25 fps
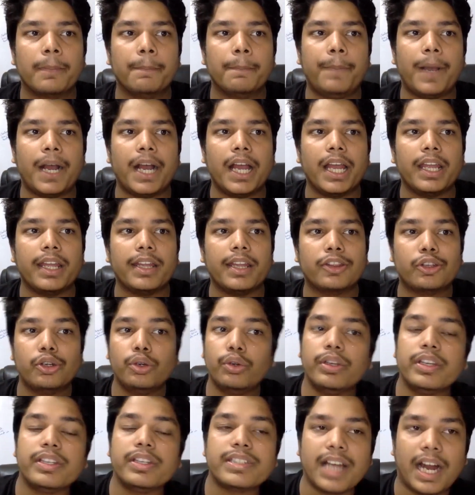by
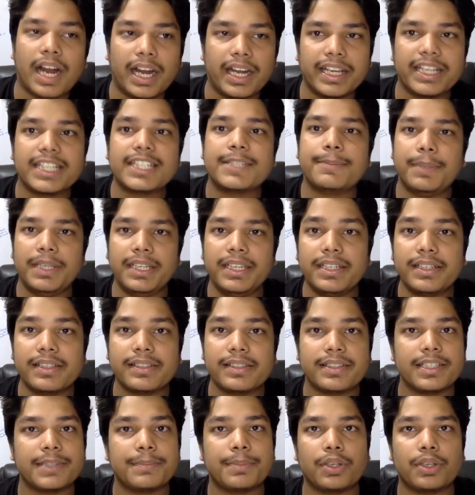through his hard experiences.